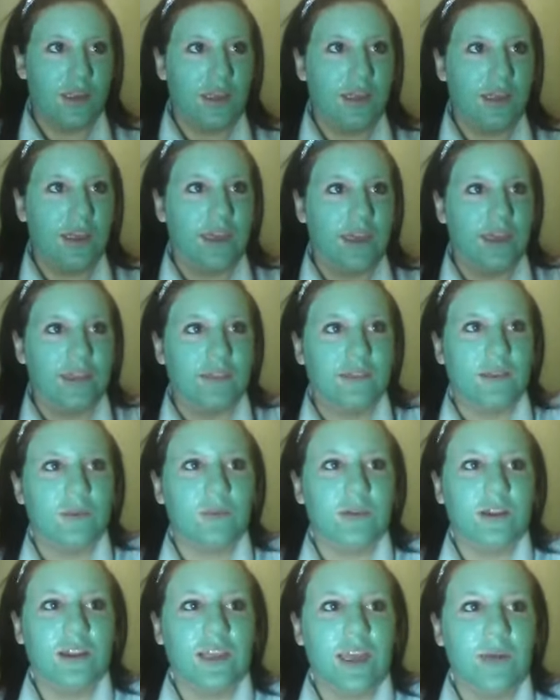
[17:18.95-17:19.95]
is I'm
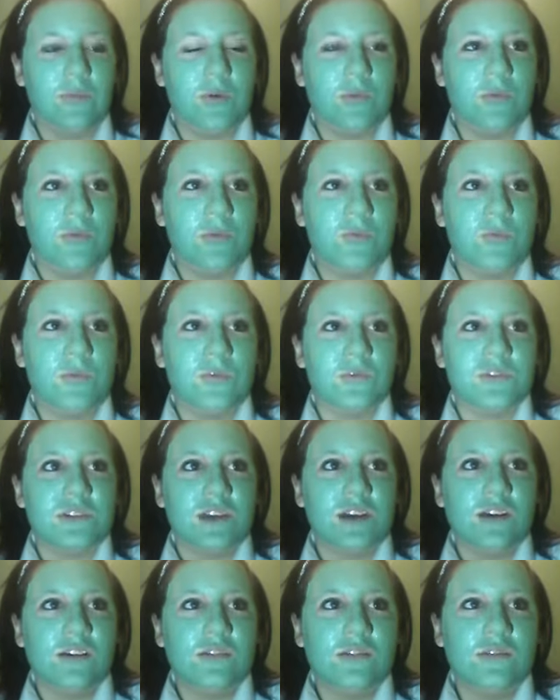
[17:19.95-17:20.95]
going to get my warm
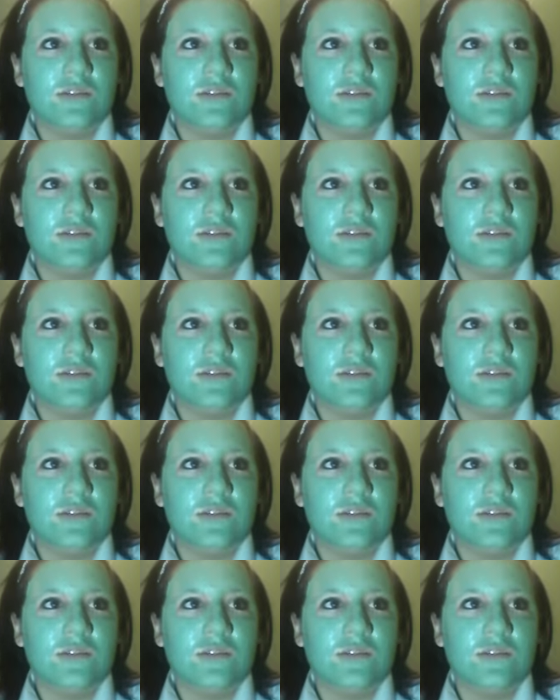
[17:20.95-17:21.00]
water.